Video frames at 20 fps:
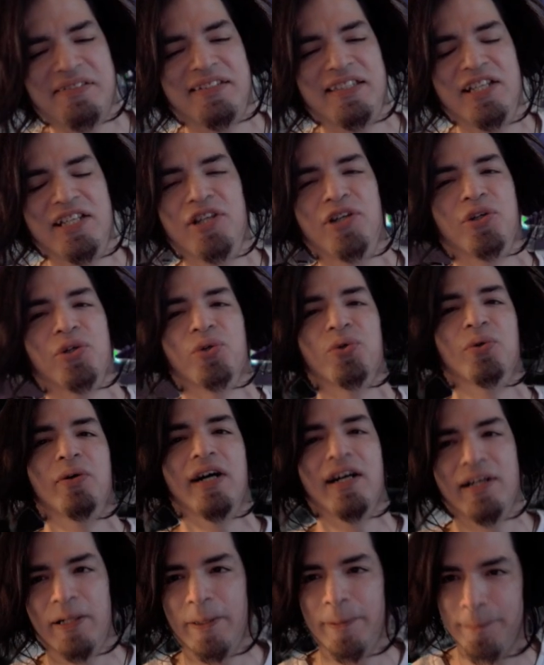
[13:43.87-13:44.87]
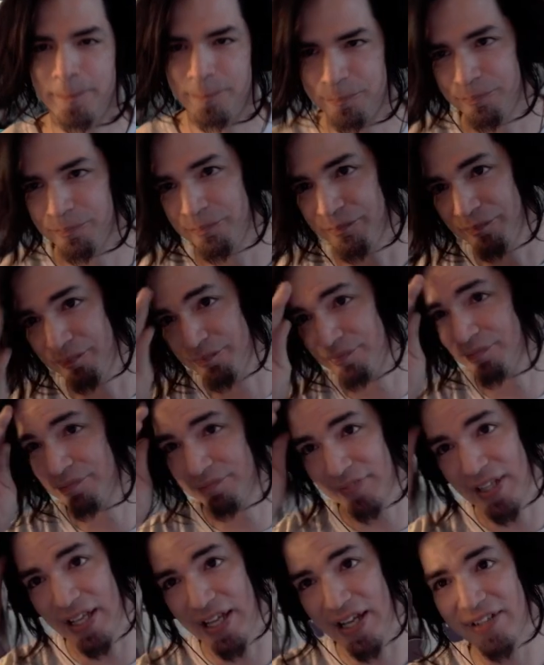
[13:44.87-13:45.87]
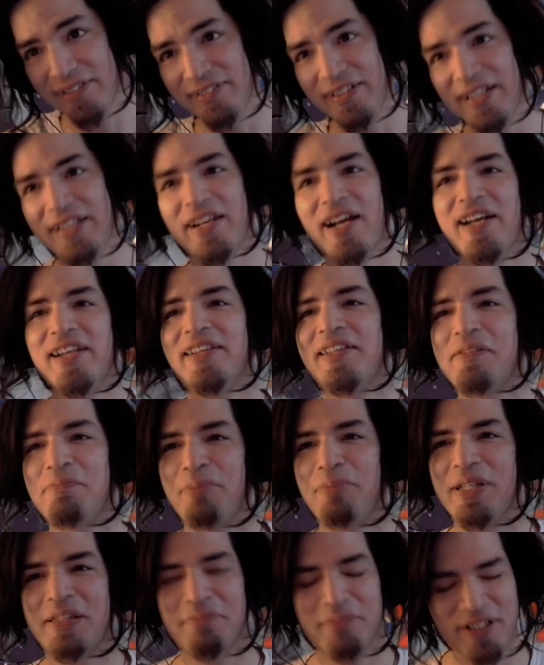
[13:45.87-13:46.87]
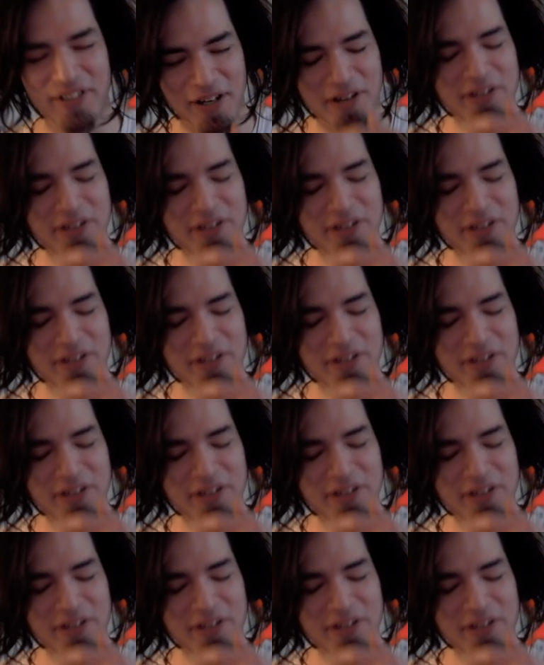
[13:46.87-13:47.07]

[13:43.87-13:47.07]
you. Hat in Ika's beast mode. Oh